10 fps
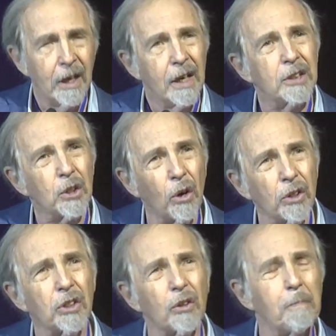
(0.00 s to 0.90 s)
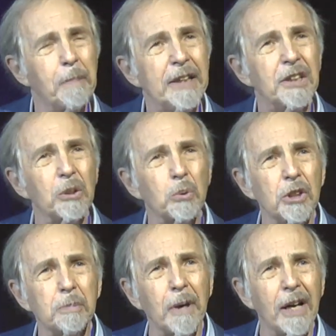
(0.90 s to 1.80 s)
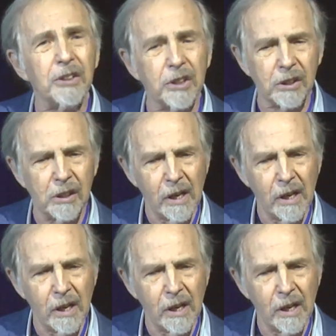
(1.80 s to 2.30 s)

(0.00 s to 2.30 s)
It's also a basic response